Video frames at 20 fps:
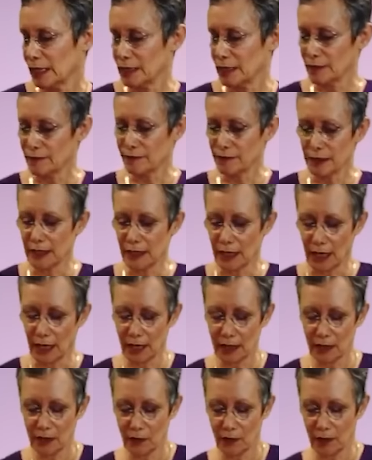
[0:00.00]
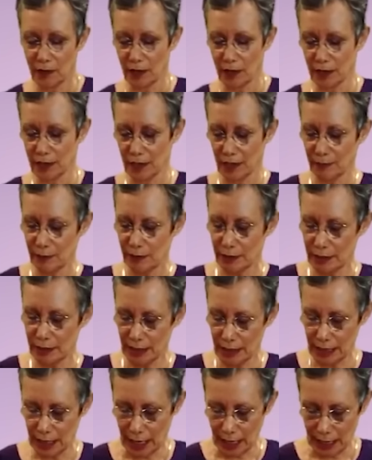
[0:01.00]
If again you are unable to
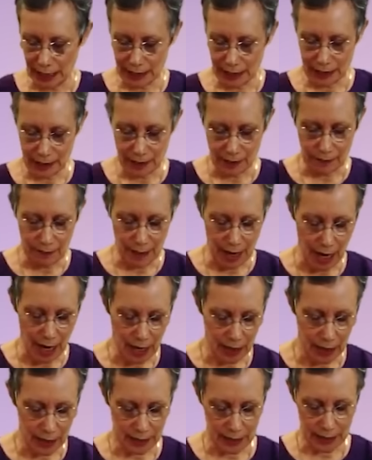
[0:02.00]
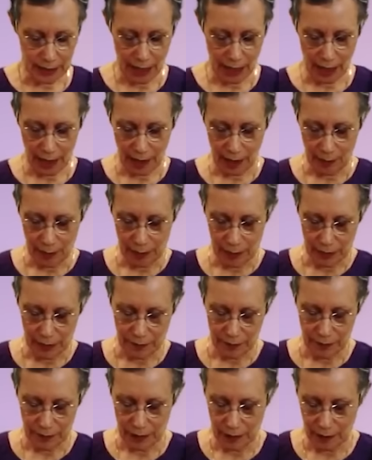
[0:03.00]
get to the back of the table,
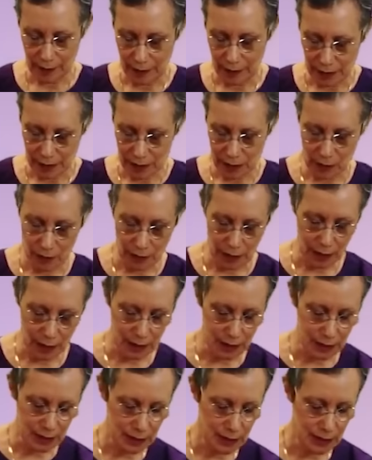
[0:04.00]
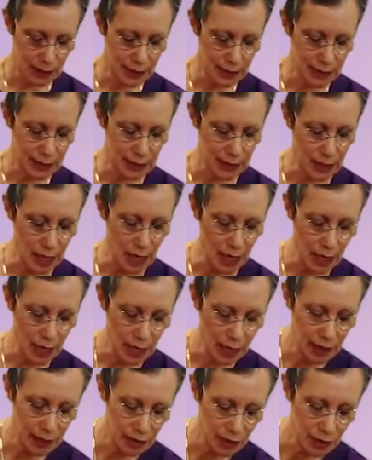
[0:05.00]
the best way is to
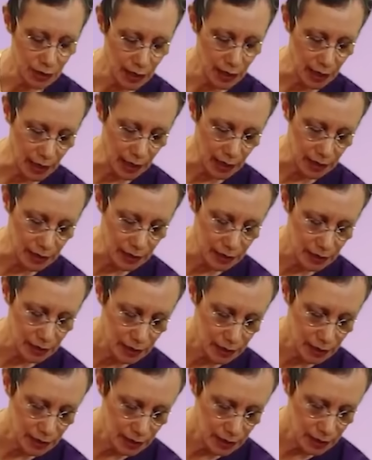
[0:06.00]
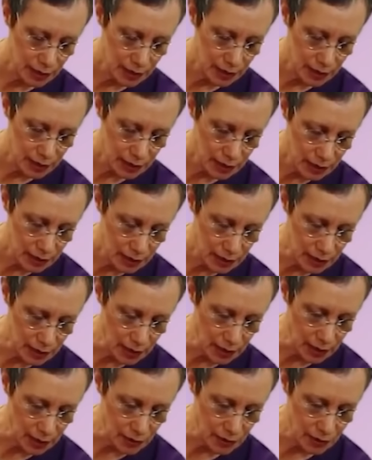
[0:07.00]
slide your hand
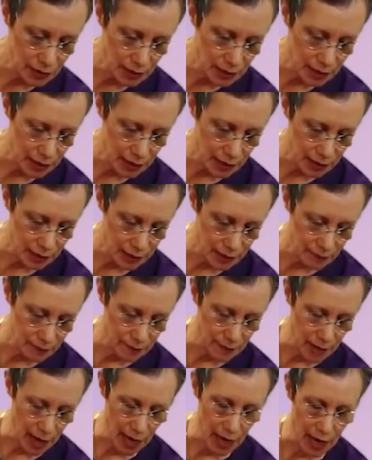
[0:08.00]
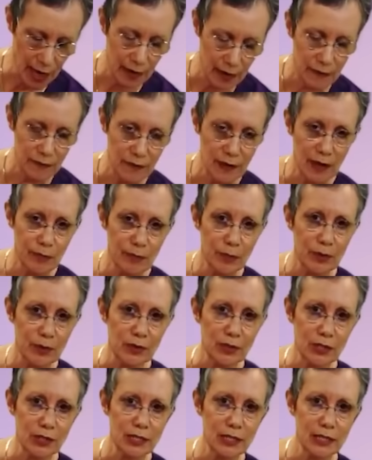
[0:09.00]
underneath the back of that
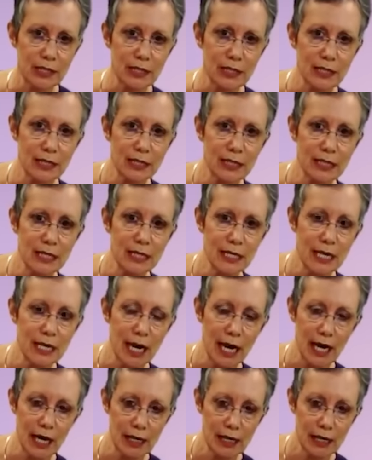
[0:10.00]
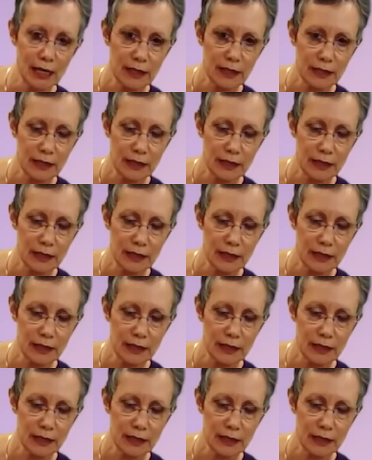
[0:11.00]
person's neck.